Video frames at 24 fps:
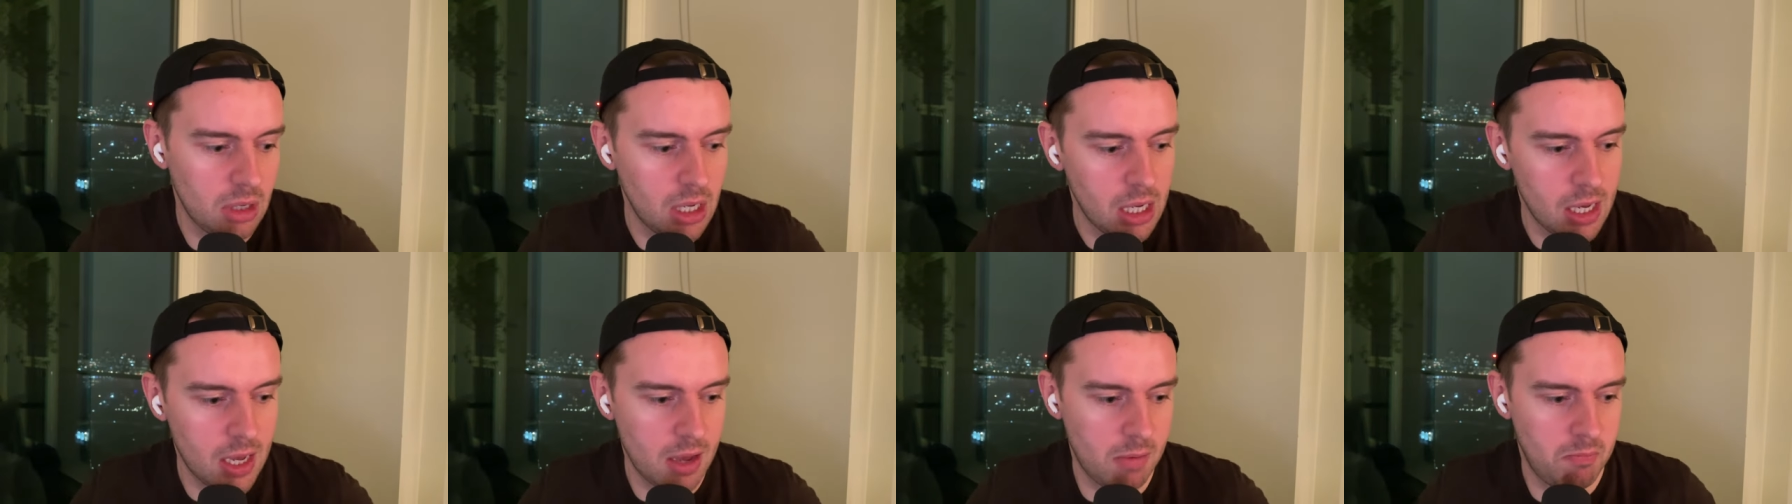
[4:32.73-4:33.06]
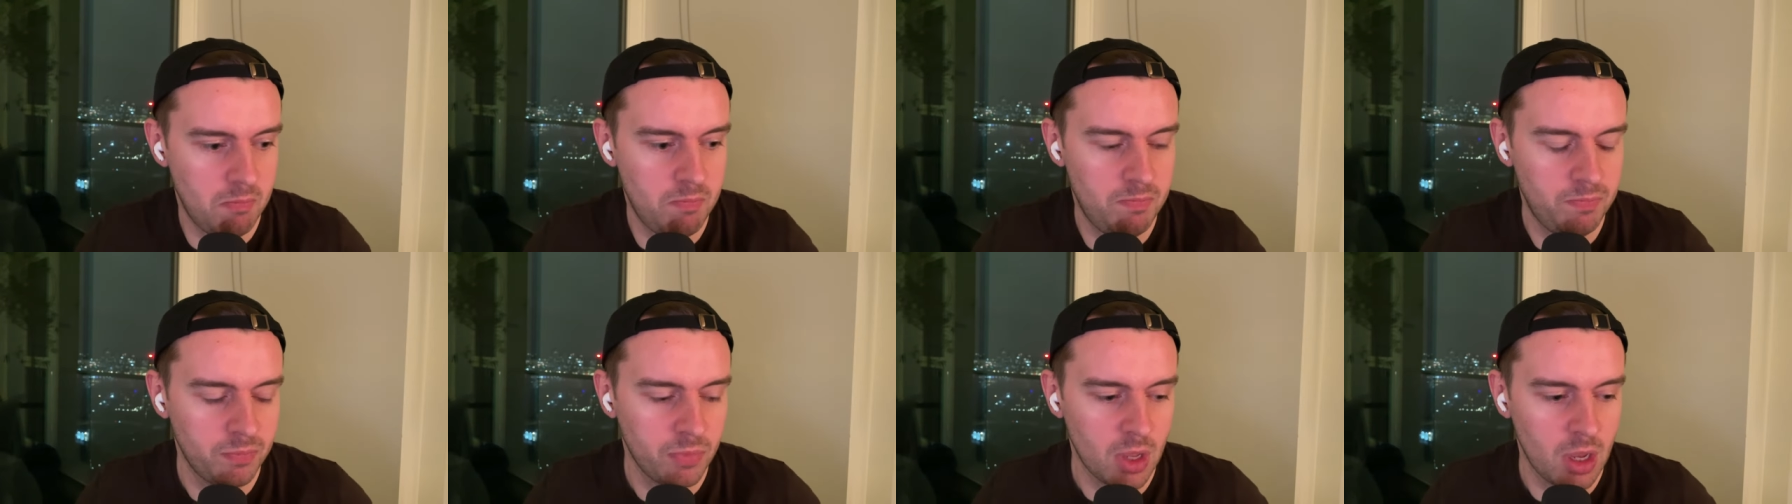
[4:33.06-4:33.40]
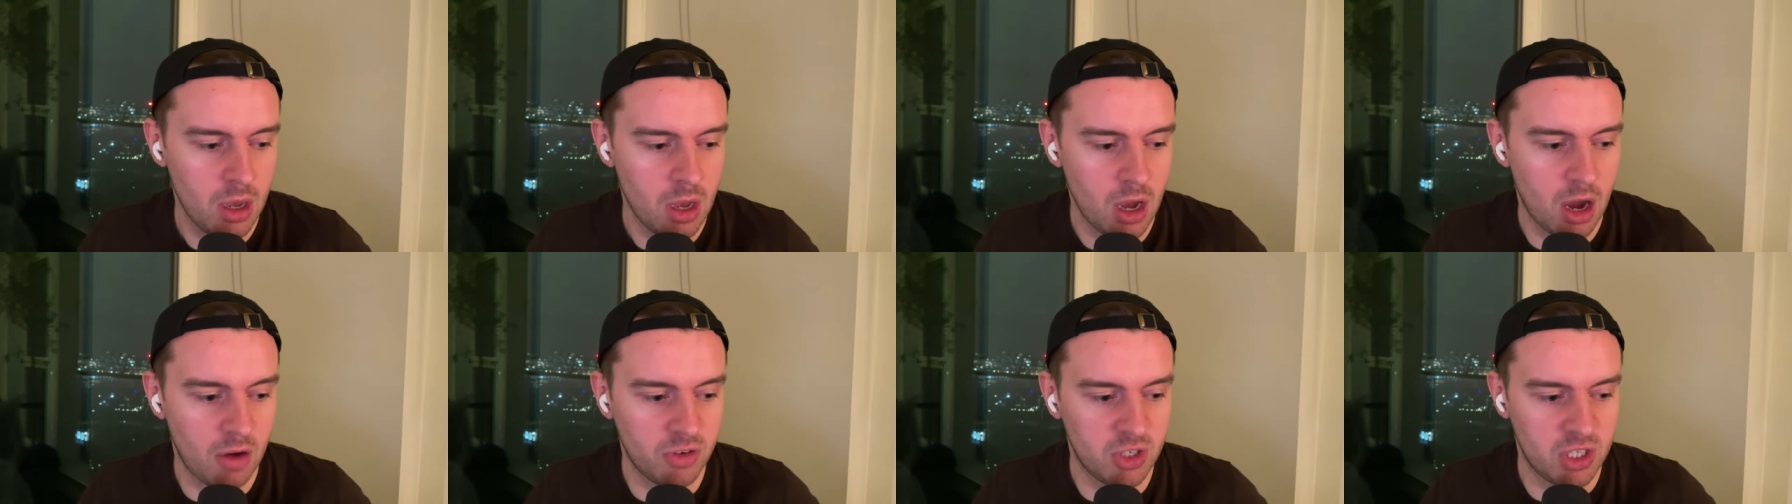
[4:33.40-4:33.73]
Um,
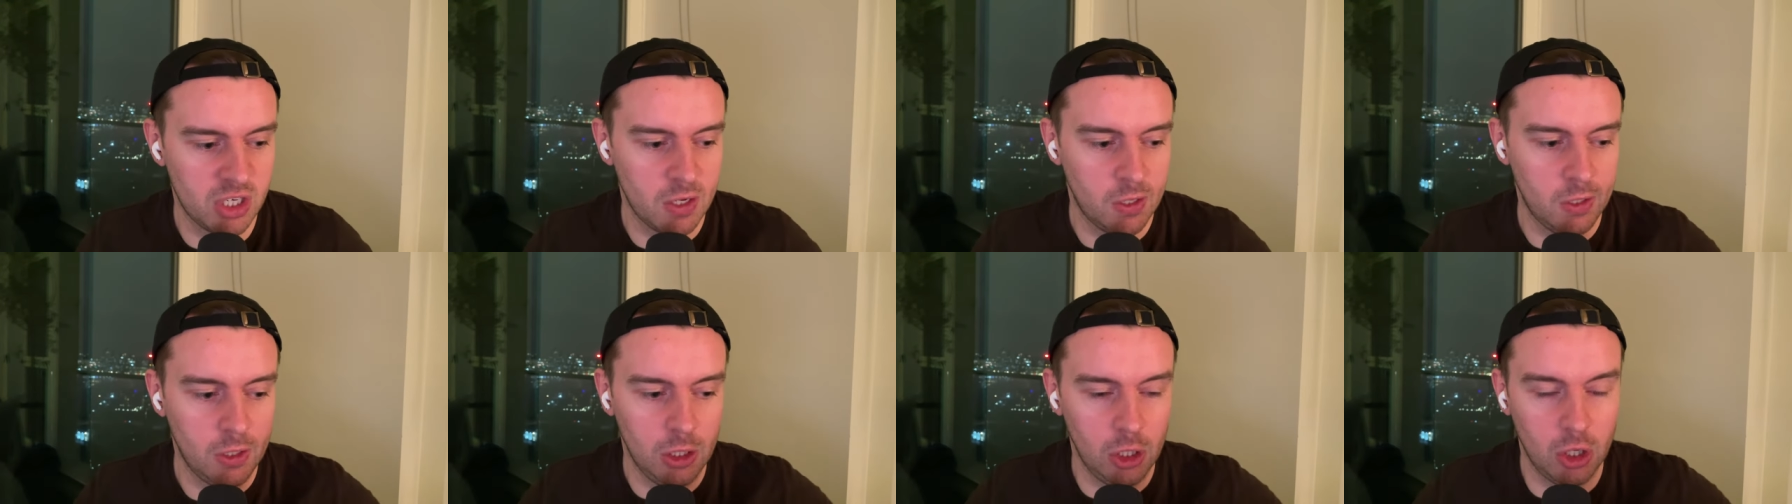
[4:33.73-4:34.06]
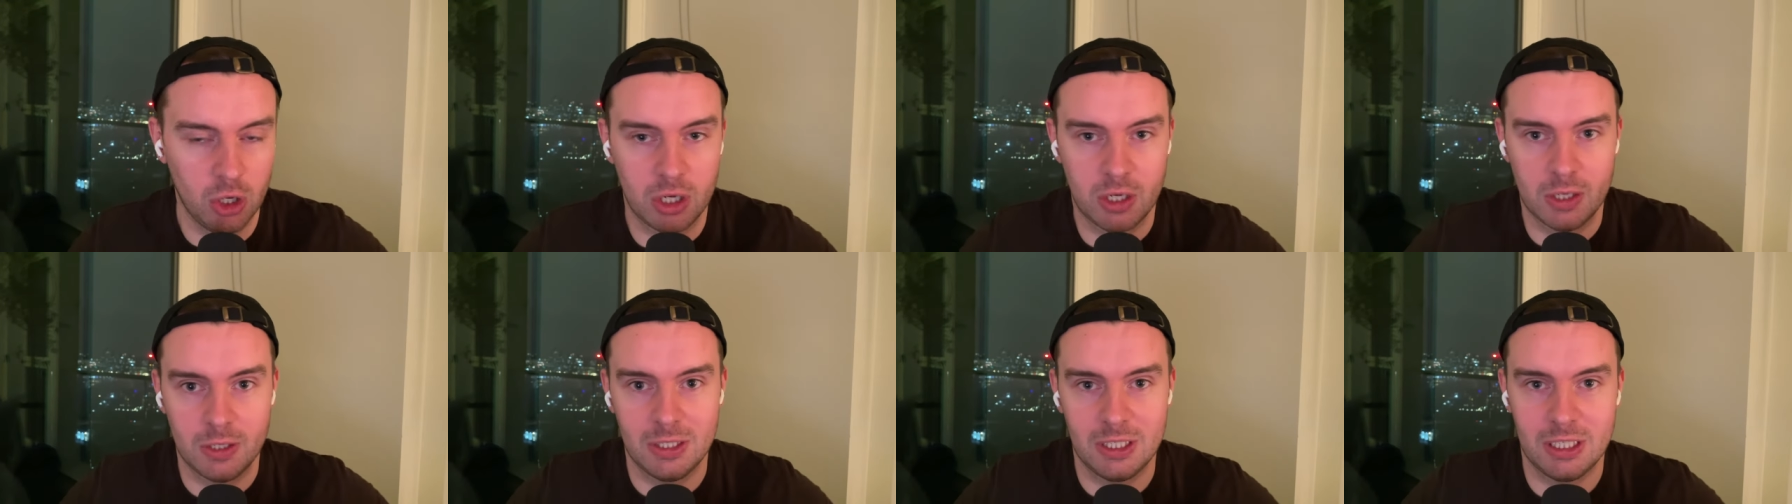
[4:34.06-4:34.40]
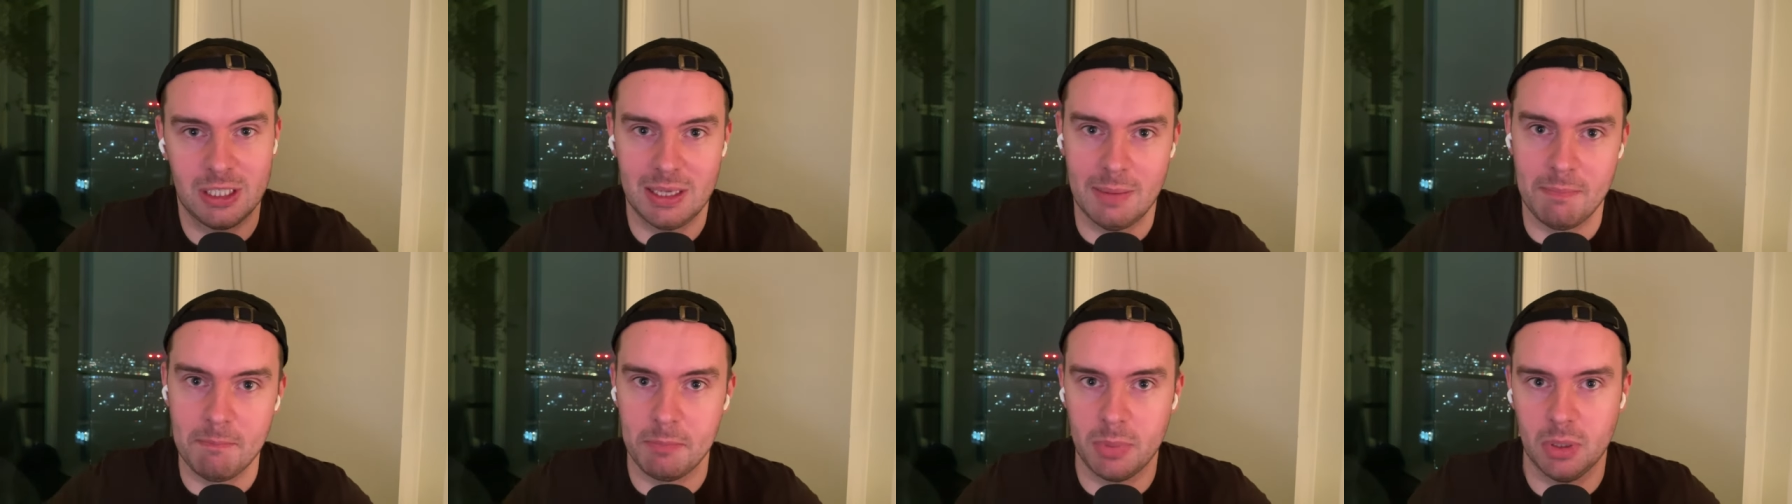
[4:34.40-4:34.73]
obviously, it'll look
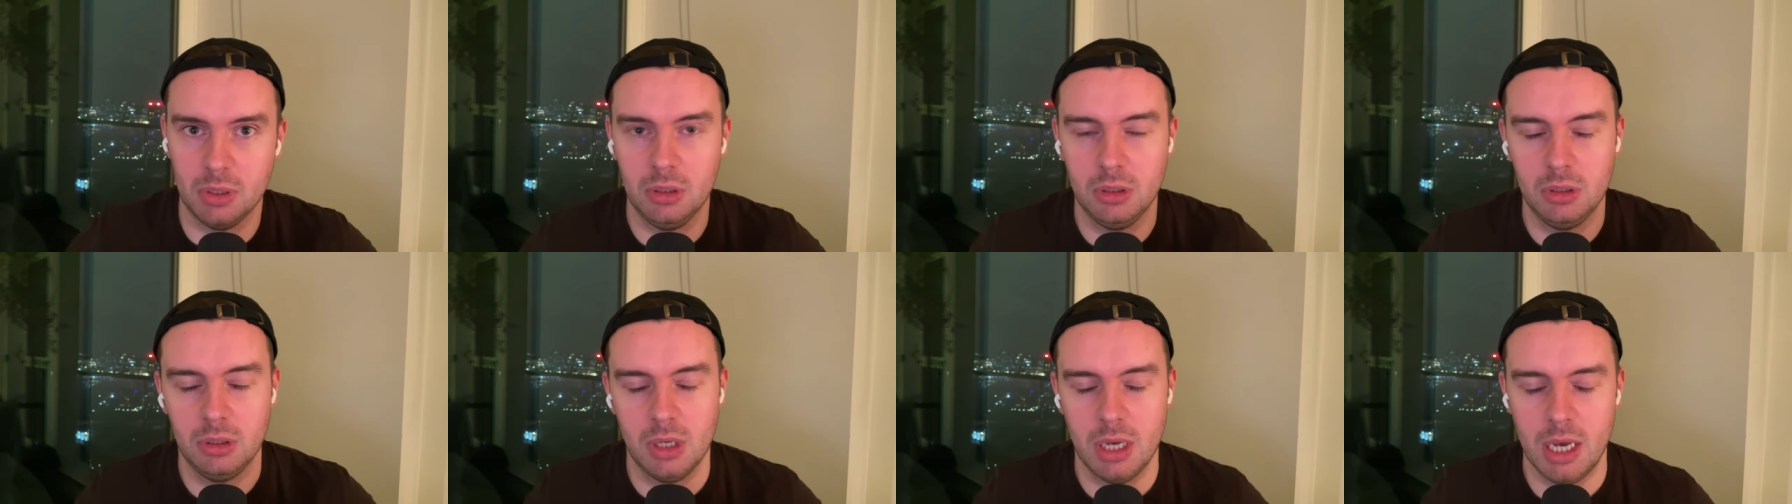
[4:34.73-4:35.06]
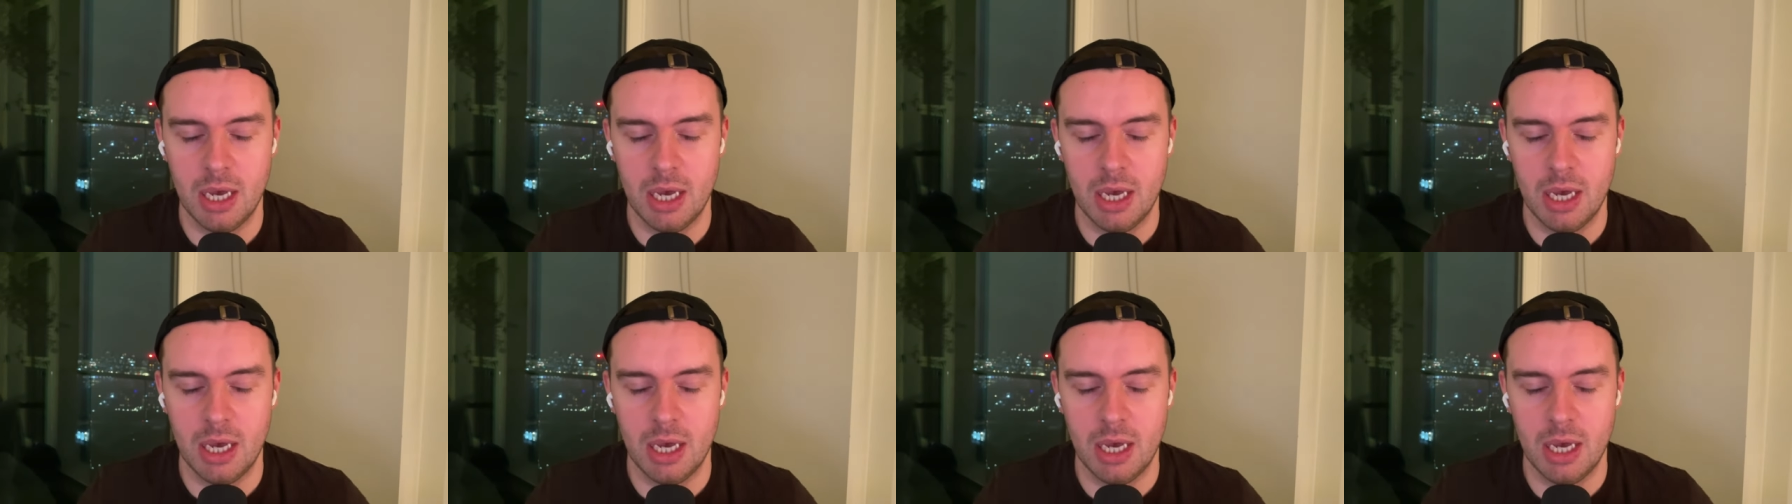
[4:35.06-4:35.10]
simple,